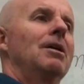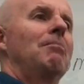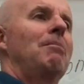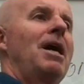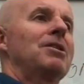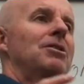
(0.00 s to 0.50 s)

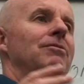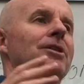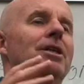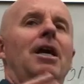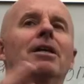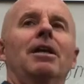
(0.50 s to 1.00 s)

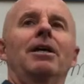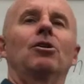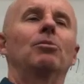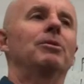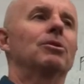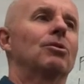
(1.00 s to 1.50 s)
massively online
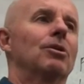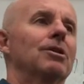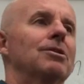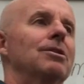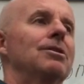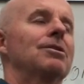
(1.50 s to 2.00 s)
open
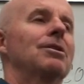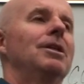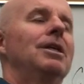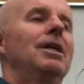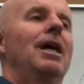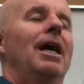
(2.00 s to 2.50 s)
courses,
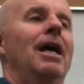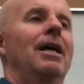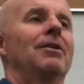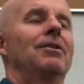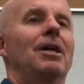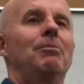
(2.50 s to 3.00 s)

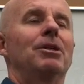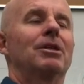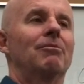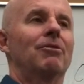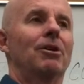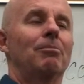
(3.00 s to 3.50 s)
and they
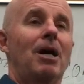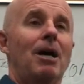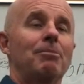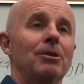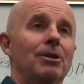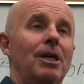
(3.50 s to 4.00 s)
become very
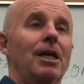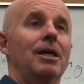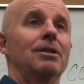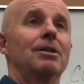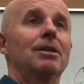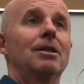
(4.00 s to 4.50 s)
popular
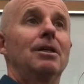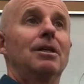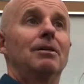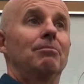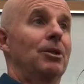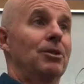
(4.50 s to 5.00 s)
and
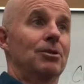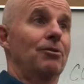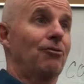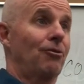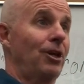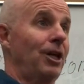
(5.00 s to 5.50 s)
because they're
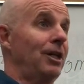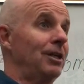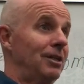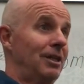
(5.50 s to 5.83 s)
free